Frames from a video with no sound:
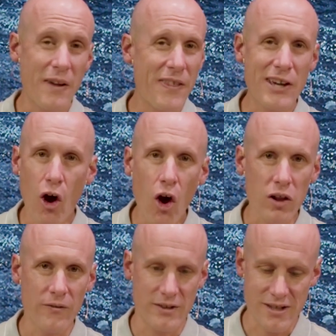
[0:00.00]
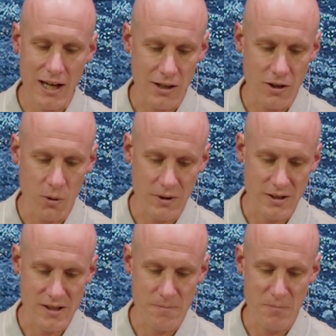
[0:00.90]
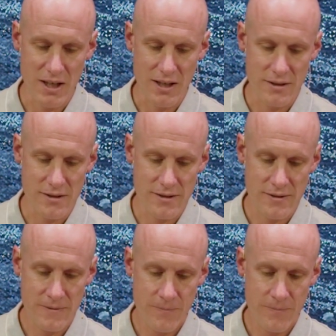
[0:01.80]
I think all of us kind of know what this means.